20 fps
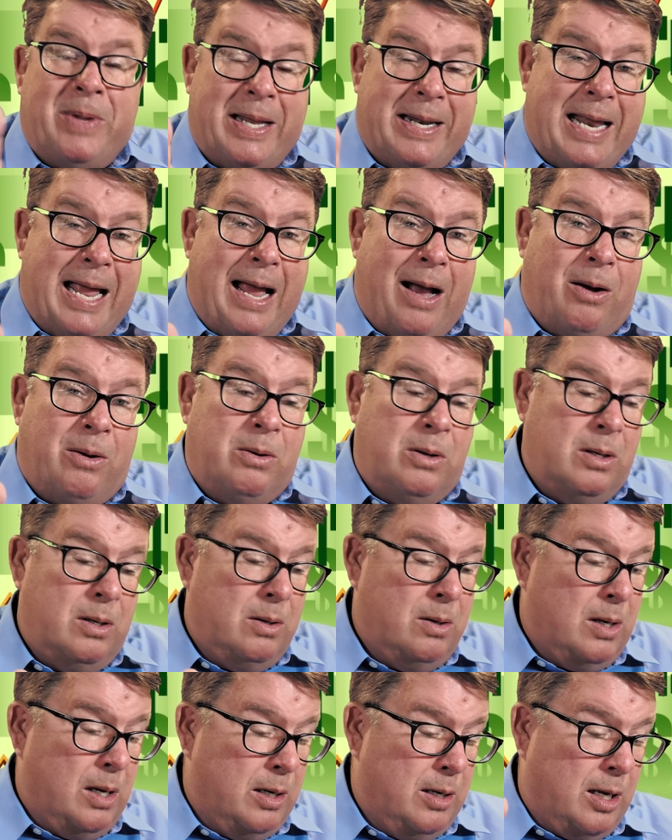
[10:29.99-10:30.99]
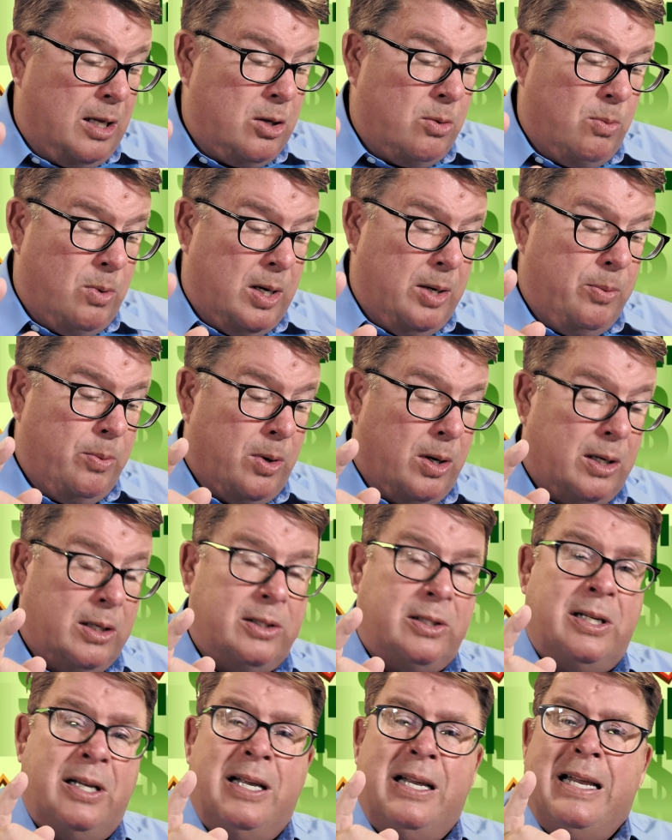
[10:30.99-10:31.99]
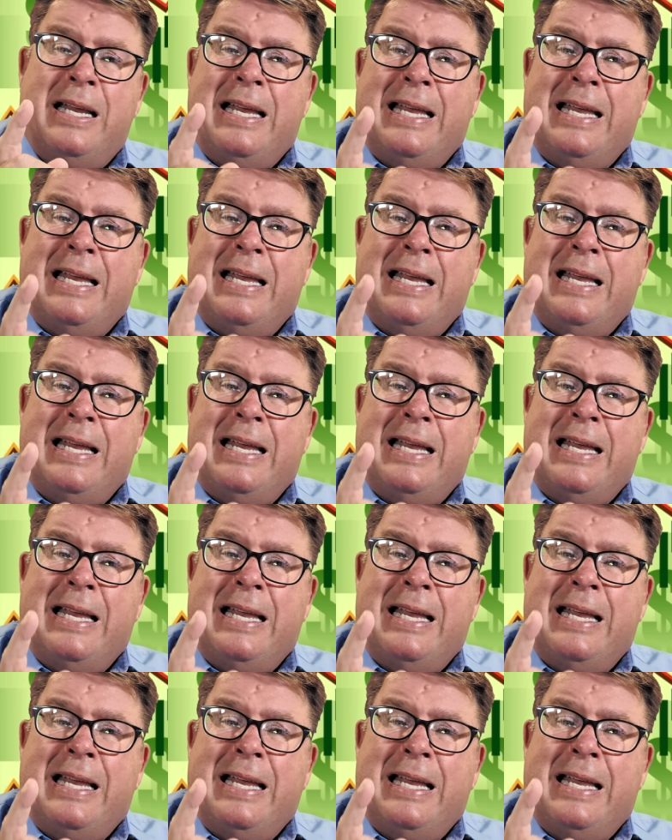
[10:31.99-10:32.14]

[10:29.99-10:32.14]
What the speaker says: Now, another one was